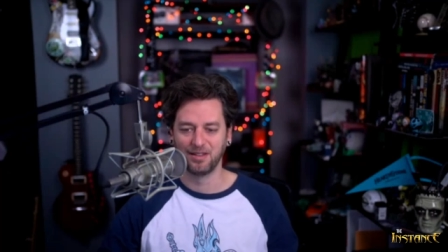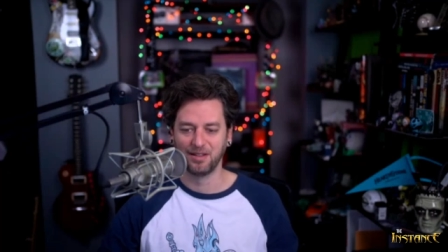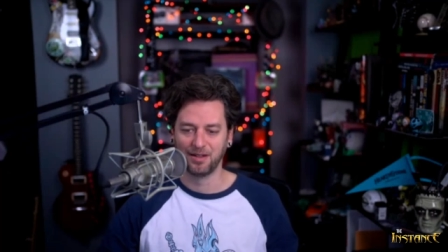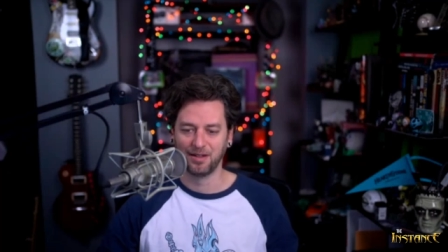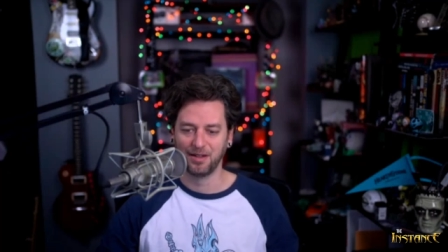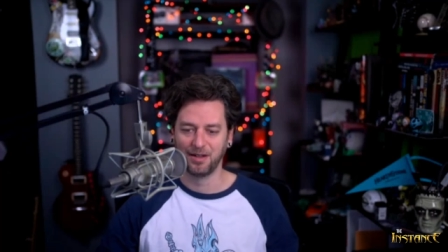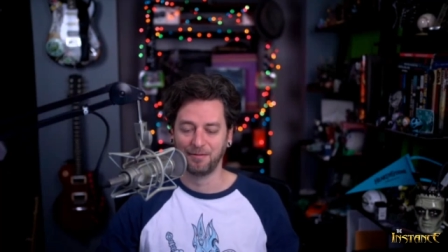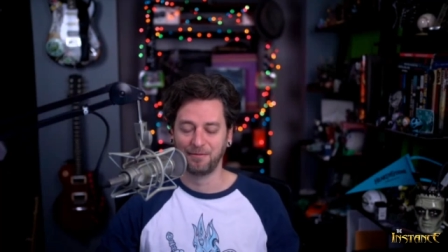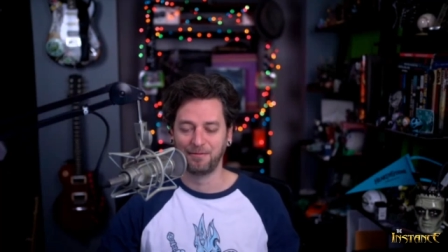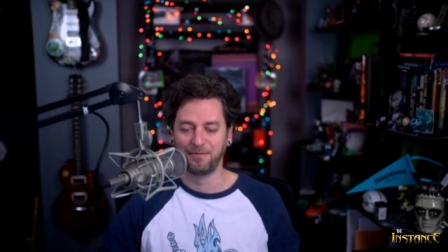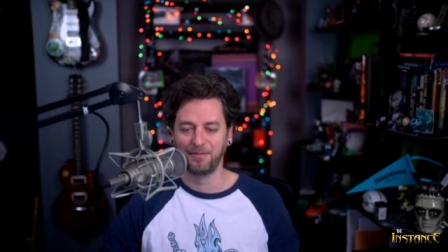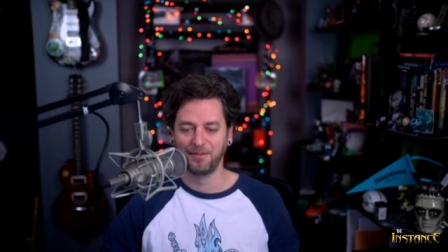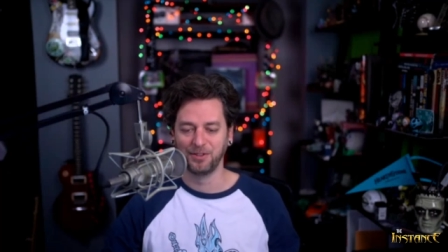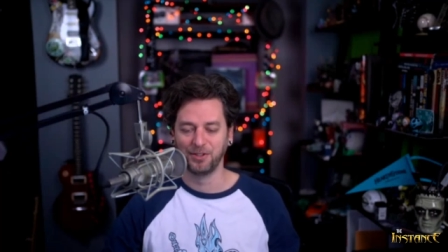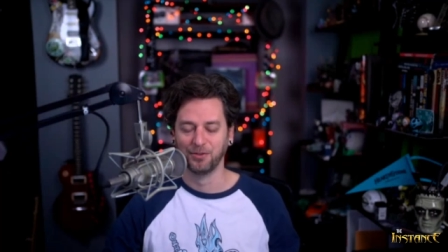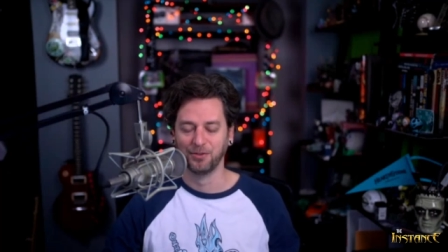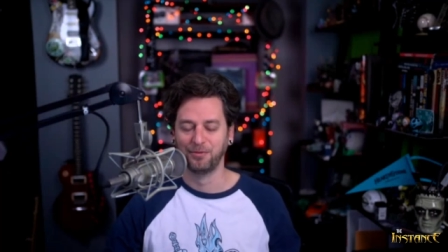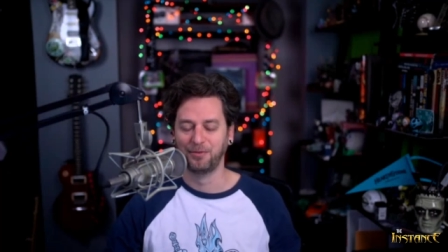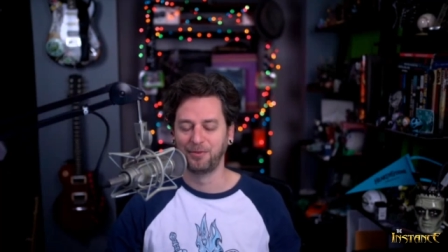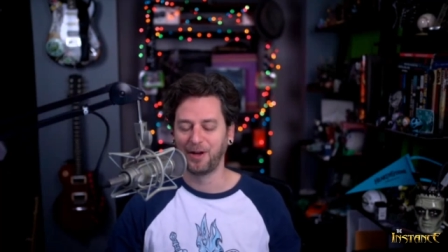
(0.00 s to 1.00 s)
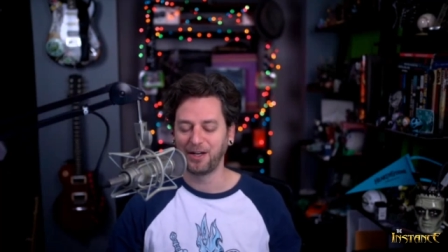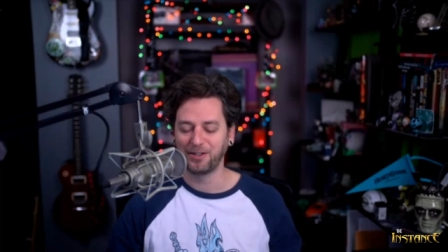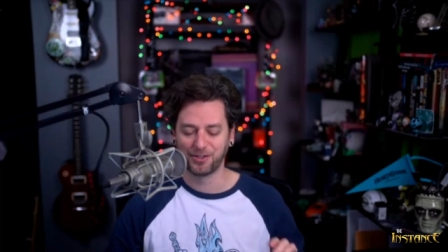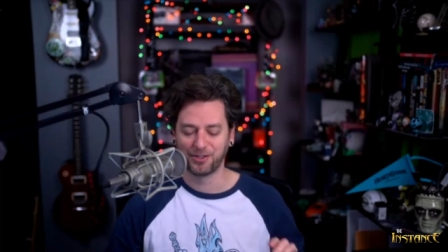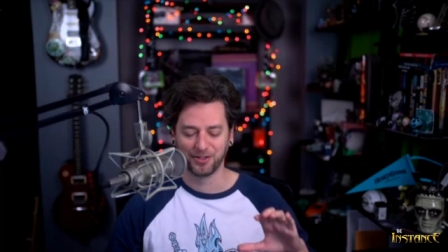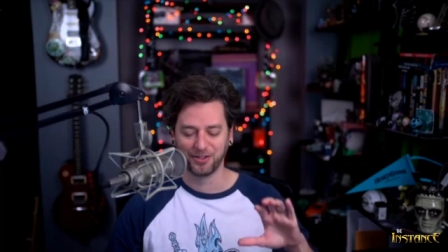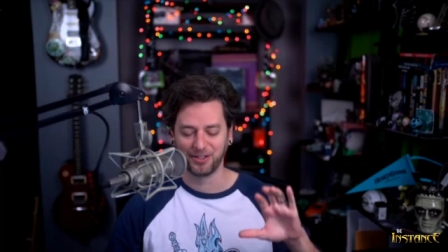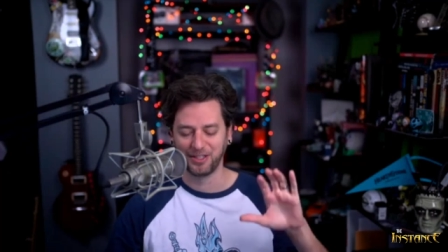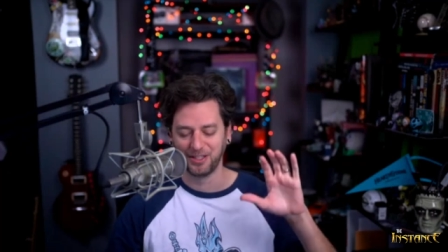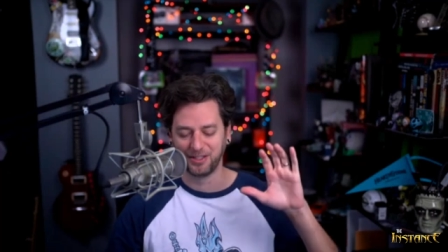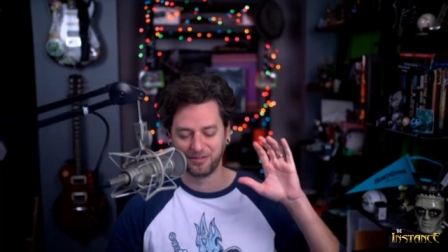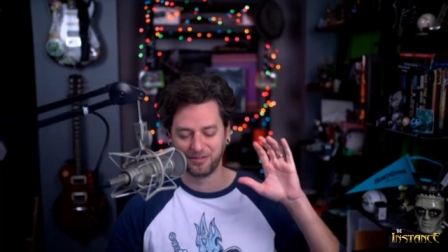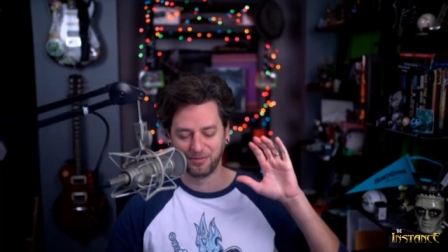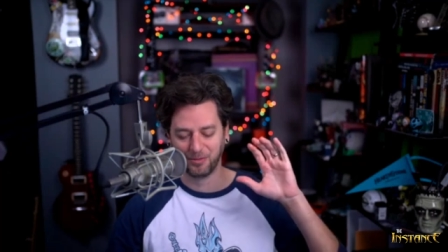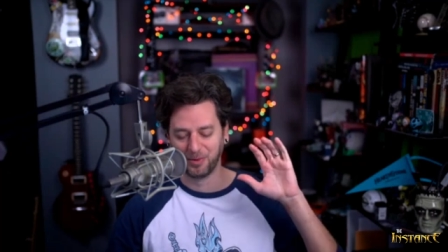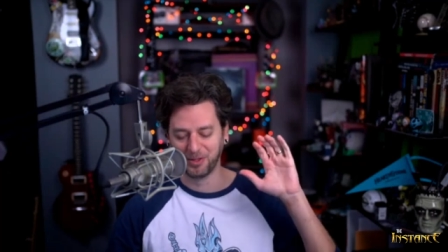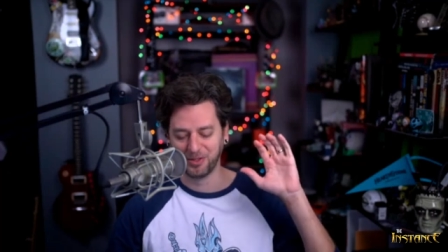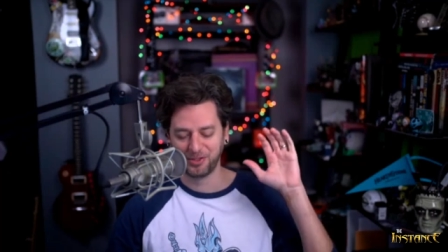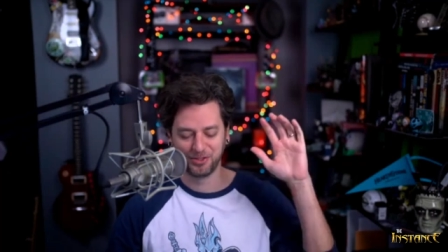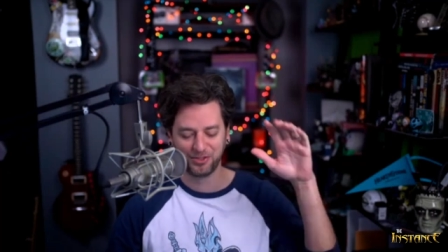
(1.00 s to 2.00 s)
uh, of you eventually
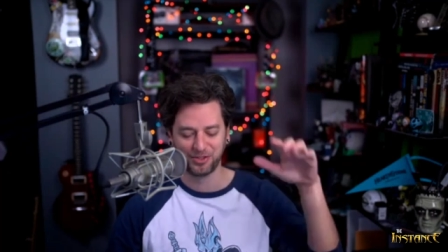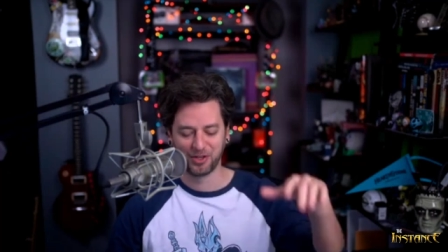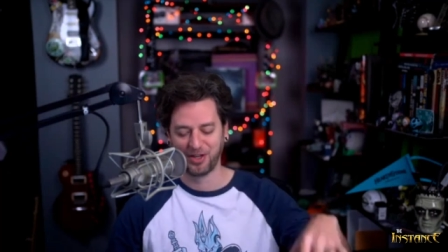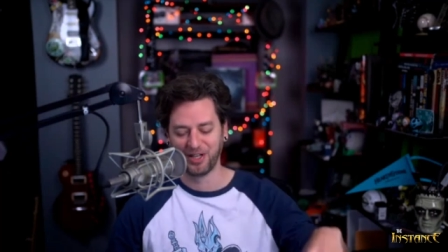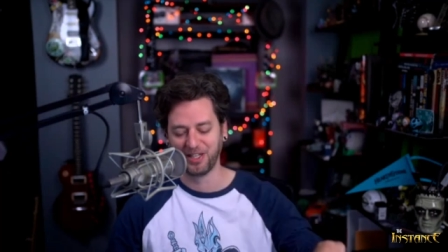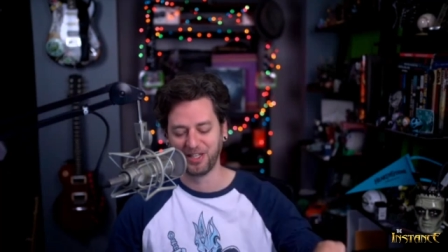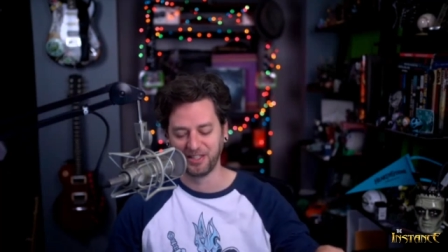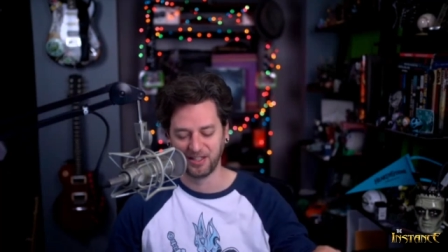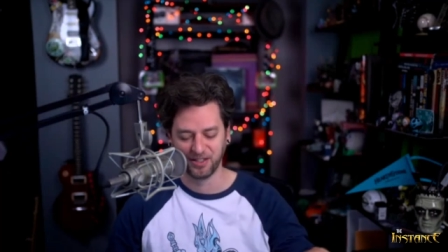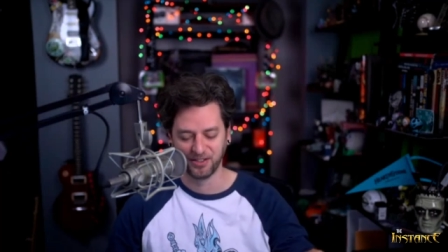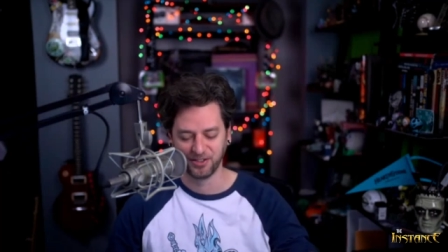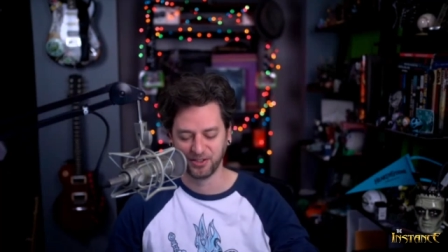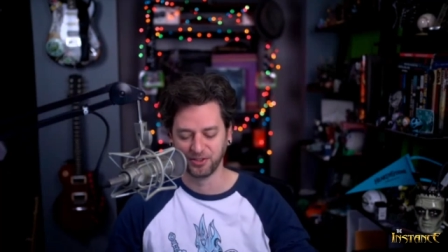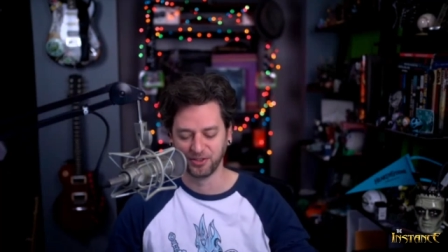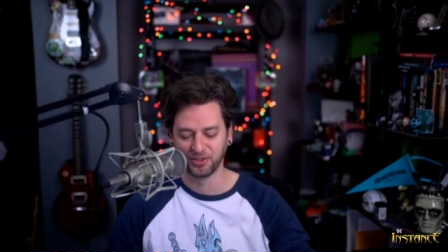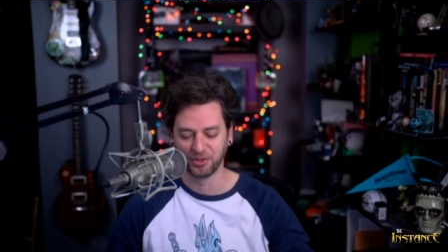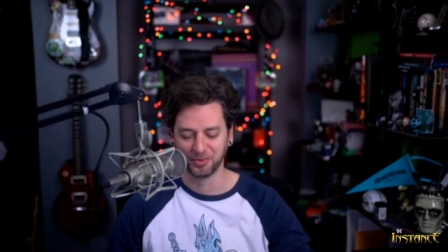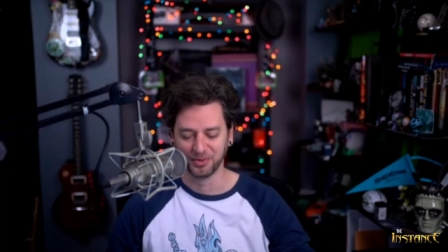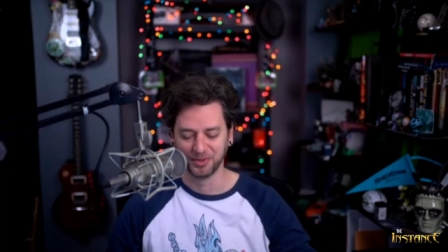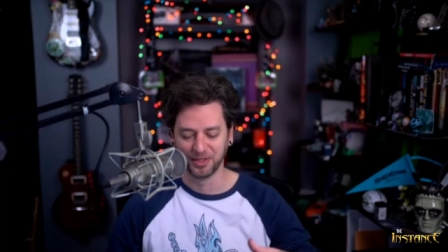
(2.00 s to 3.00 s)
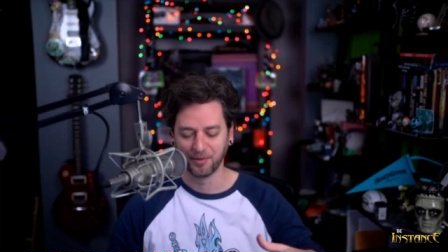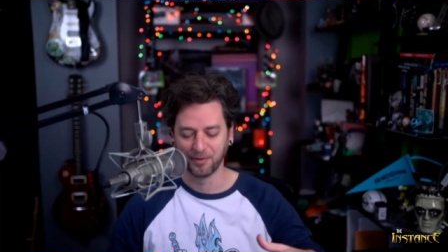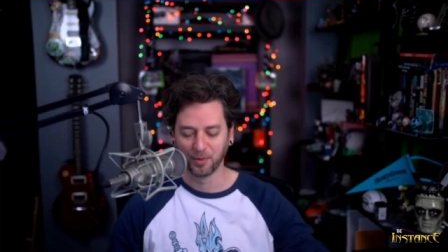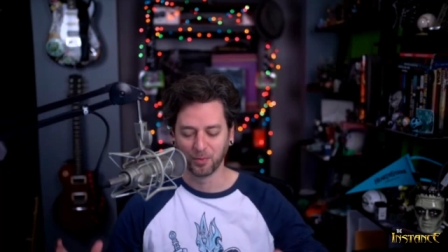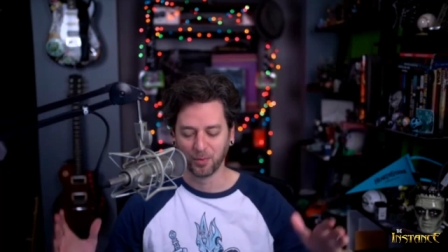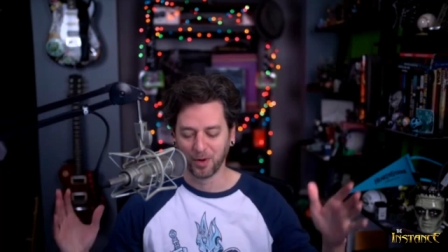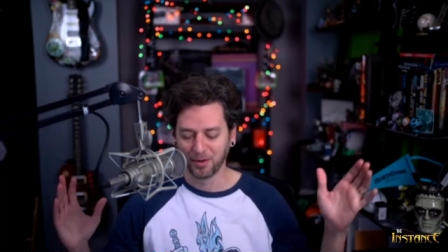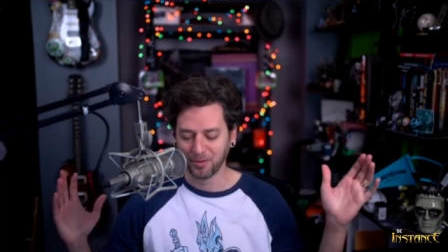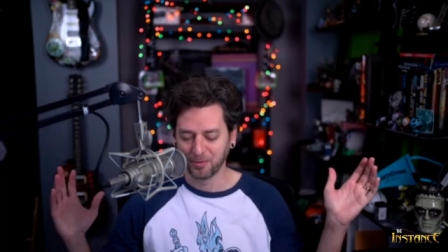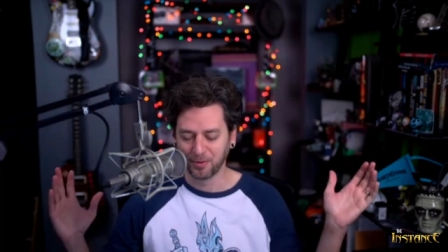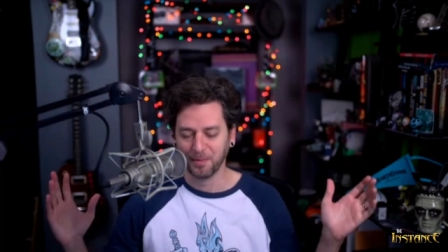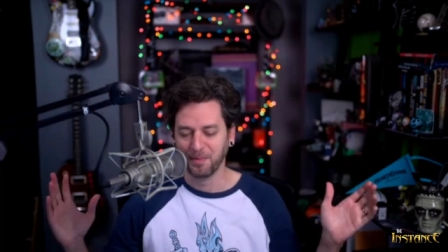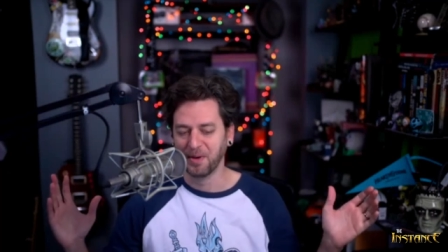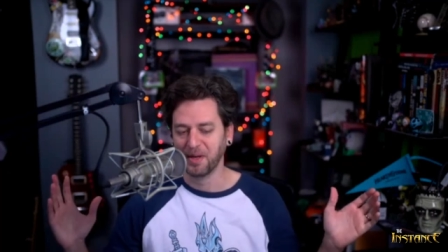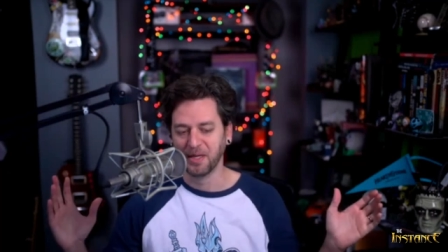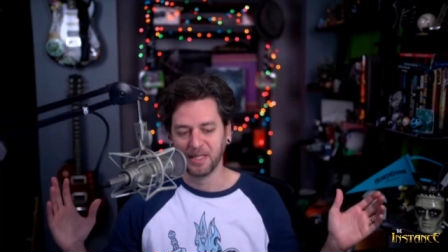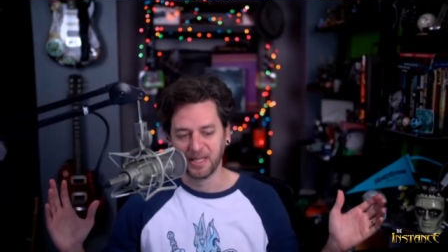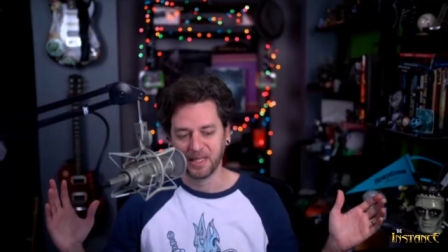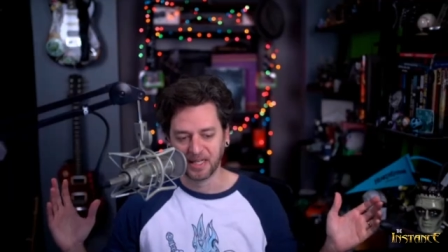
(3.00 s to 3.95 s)
once you start hitting dungeons you will never want for money